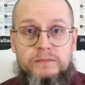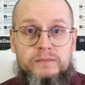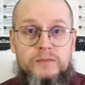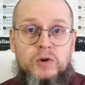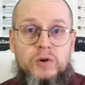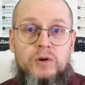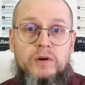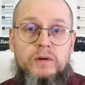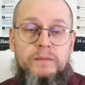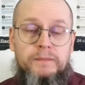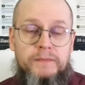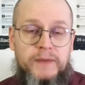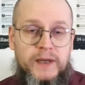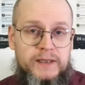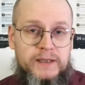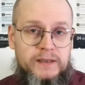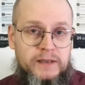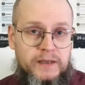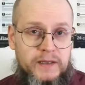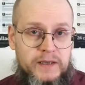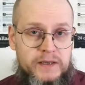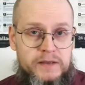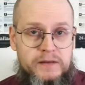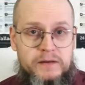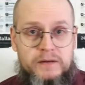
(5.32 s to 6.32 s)
or at
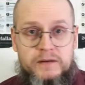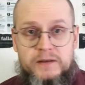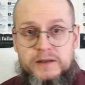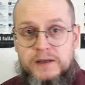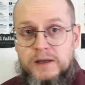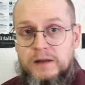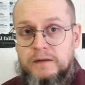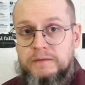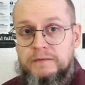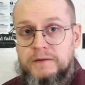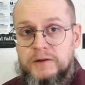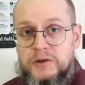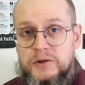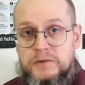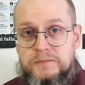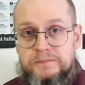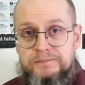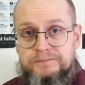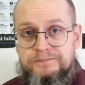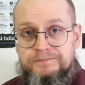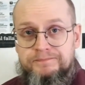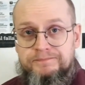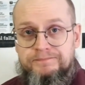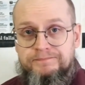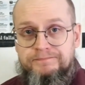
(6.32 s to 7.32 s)
least selfish?
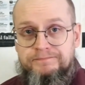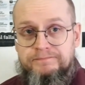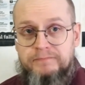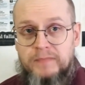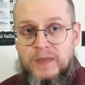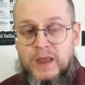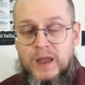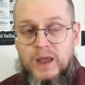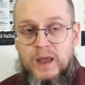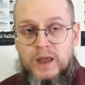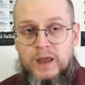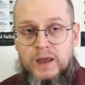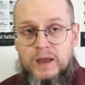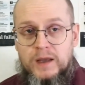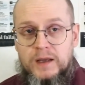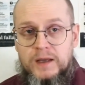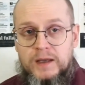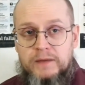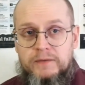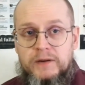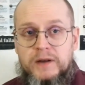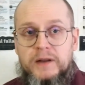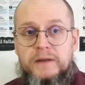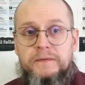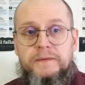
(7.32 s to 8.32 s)

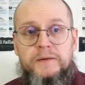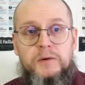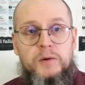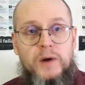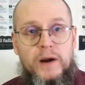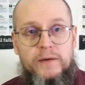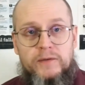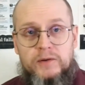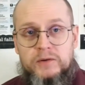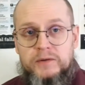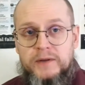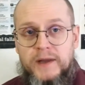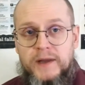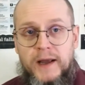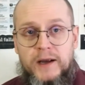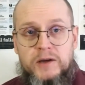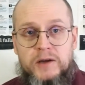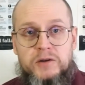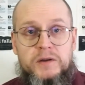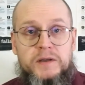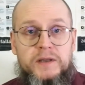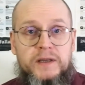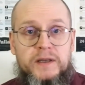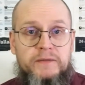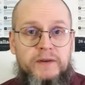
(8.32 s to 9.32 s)
Even if you haven't
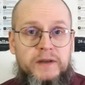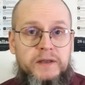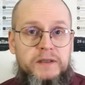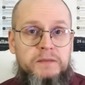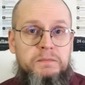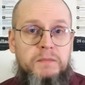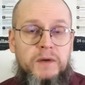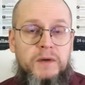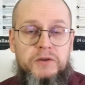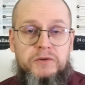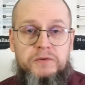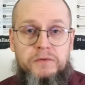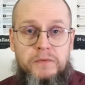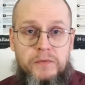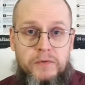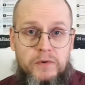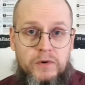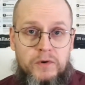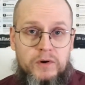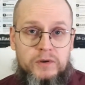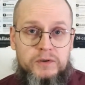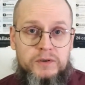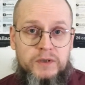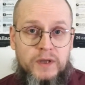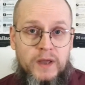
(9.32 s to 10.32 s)
actually given it much
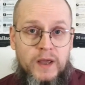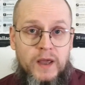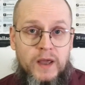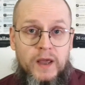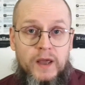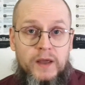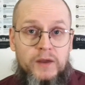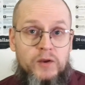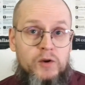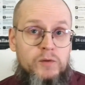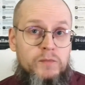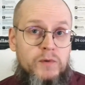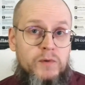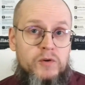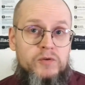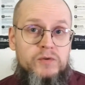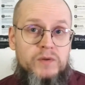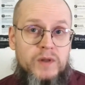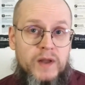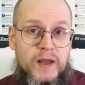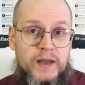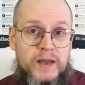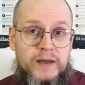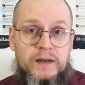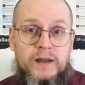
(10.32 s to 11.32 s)
thought, you most
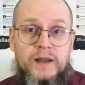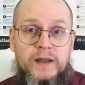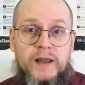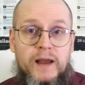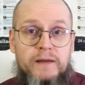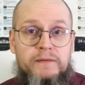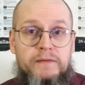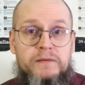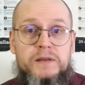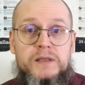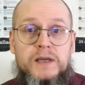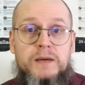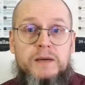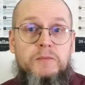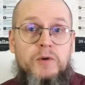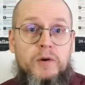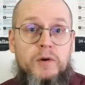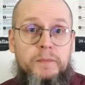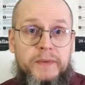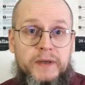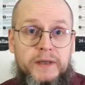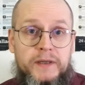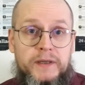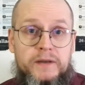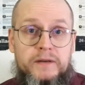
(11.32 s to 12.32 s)
likely have some
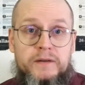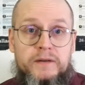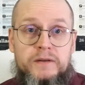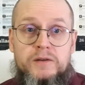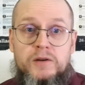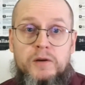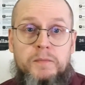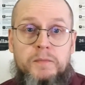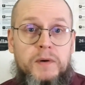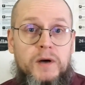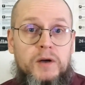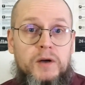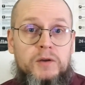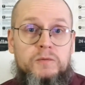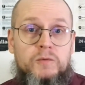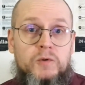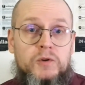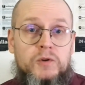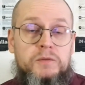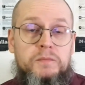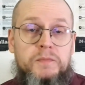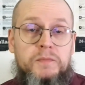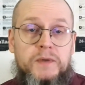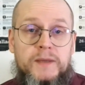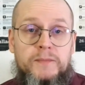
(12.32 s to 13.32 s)
opinions about
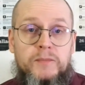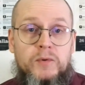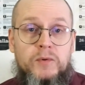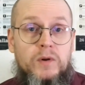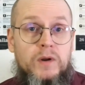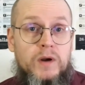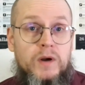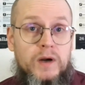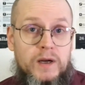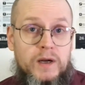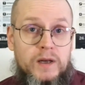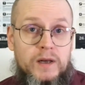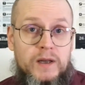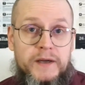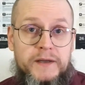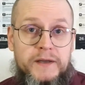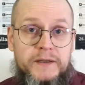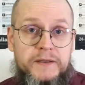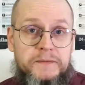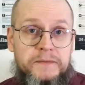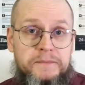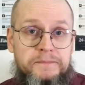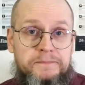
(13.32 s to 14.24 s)
what people are like.